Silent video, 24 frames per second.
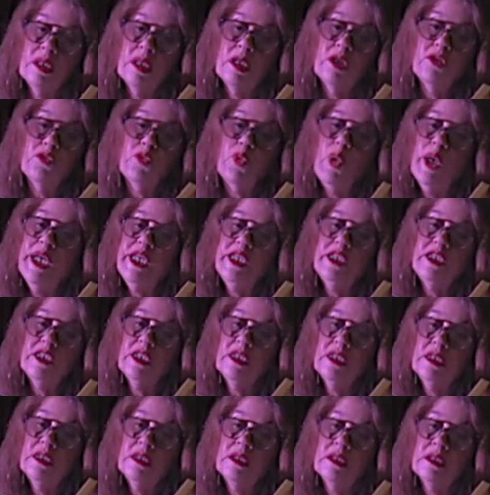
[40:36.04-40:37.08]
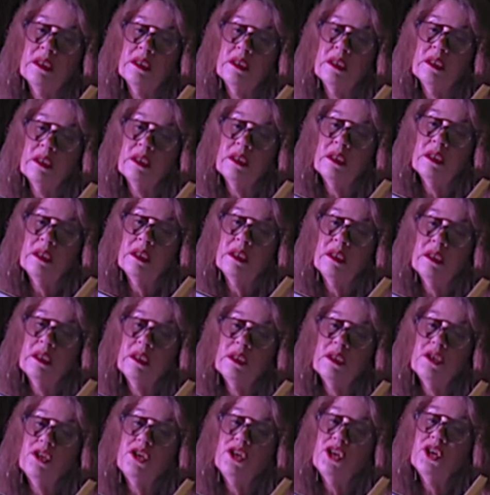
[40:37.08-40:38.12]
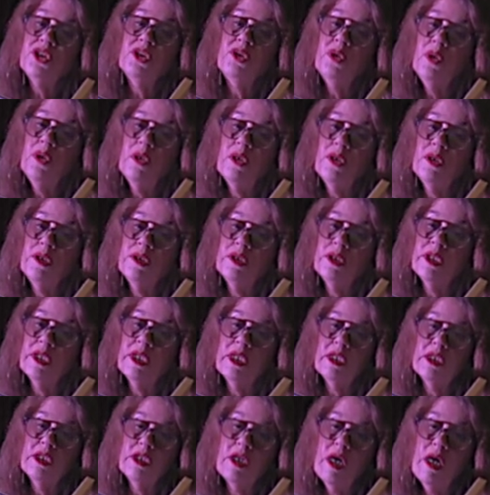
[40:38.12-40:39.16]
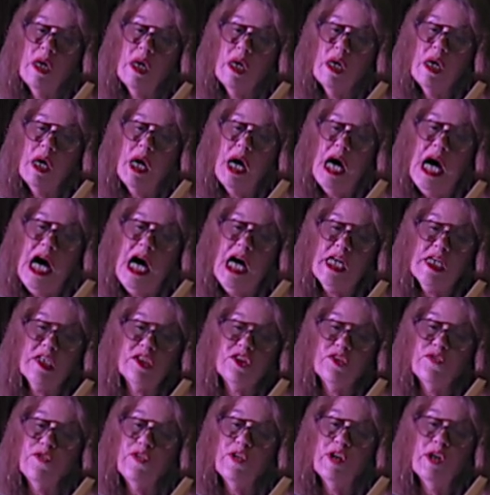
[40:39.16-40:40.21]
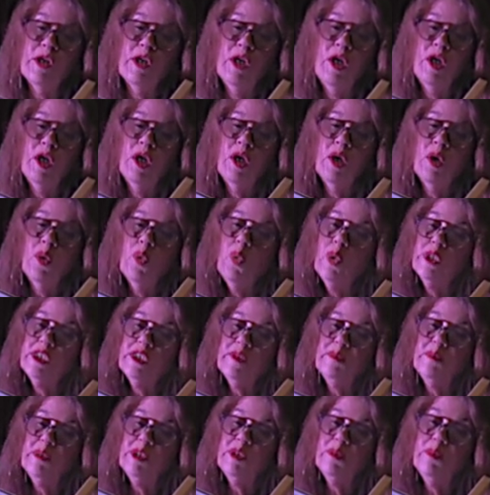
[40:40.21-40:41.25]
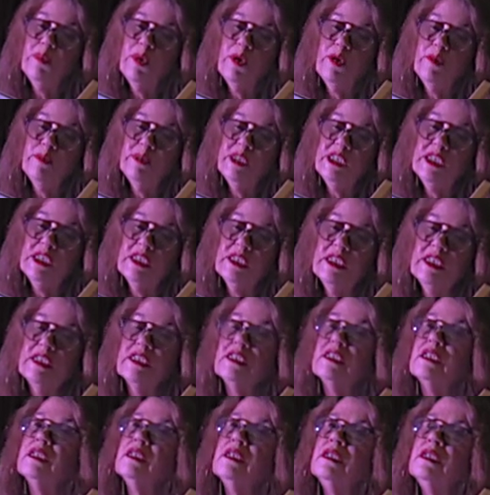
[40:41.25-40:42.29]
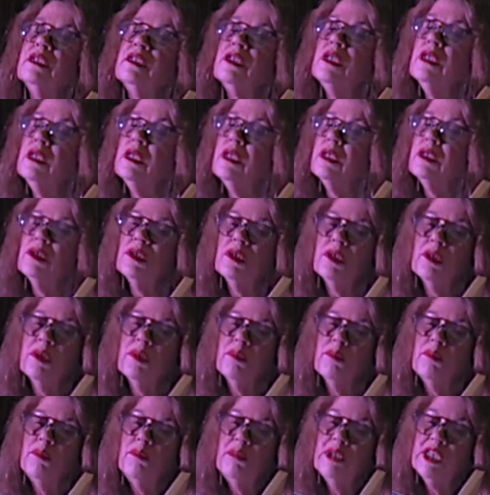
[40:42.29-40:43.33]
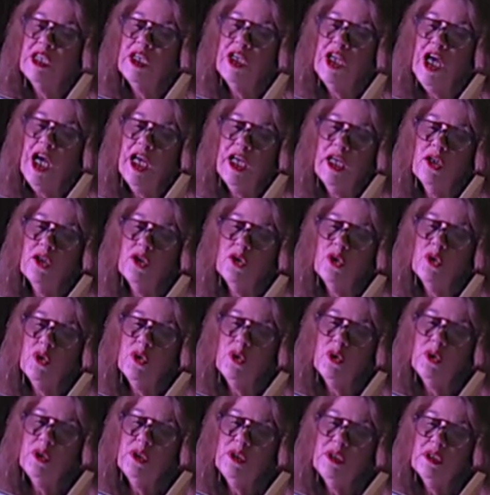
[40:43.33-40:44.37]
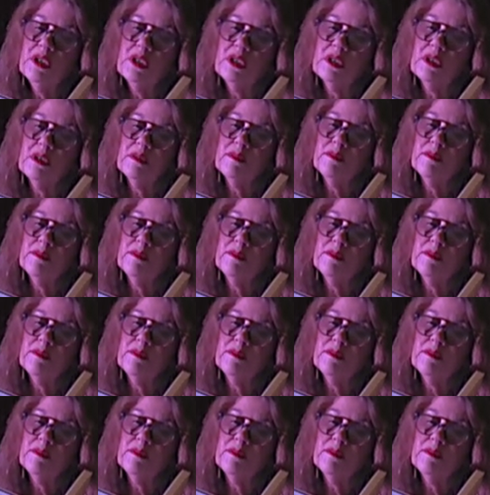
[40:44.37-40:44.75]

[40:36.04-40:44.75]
of waiting too long in the dark hours for whispered promises and midnight calls.